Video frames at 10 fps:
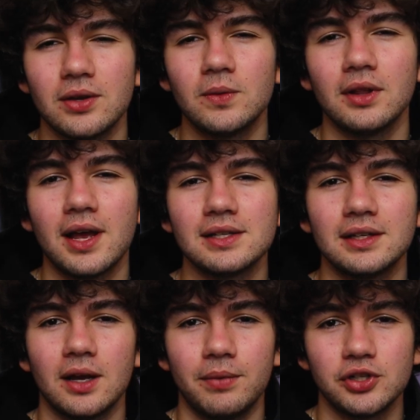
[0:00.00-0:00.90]

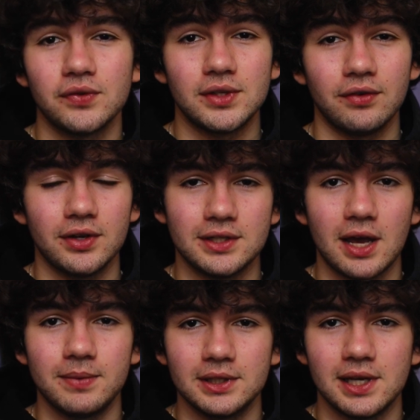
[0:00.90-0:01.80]
utilizing a bunch of different
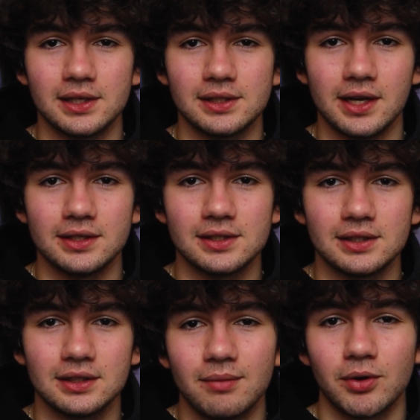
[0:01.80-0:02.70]
typing test
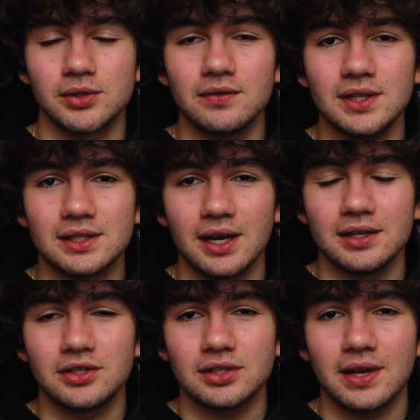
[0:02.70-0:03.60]
sites. Most of these
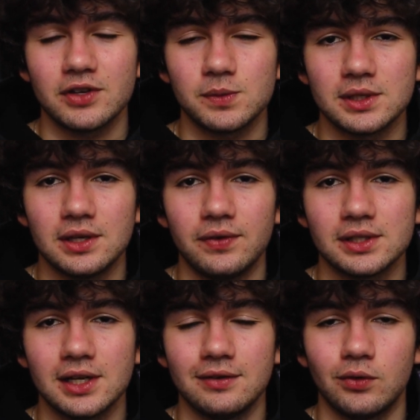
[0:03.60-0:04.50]
sites just have a
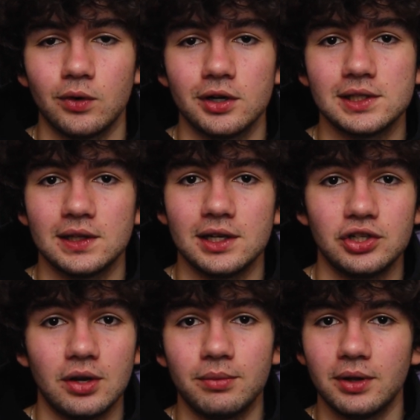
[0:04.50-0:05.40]
specific set of words that they
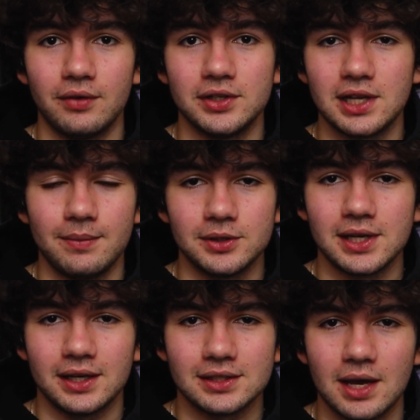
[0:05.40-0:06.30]
jumble every time you
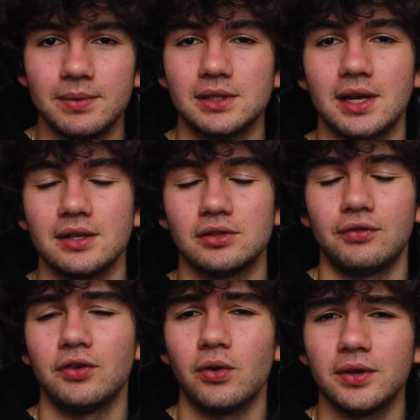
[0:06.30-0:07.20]
take a typing test. So
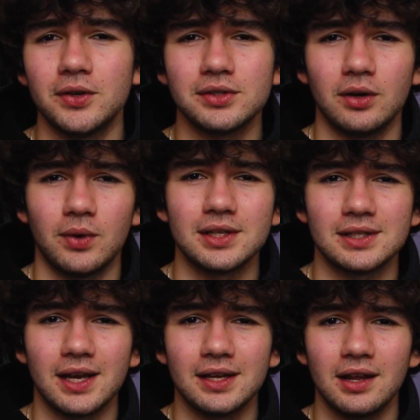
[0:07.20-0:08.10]
if you're only using one
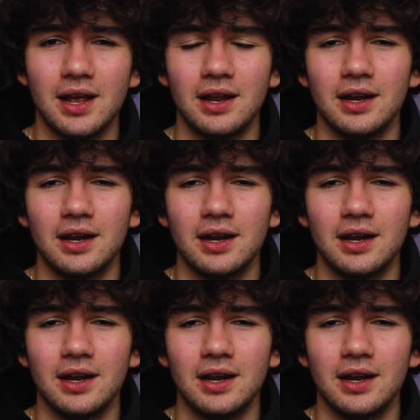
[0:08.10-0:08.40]
site,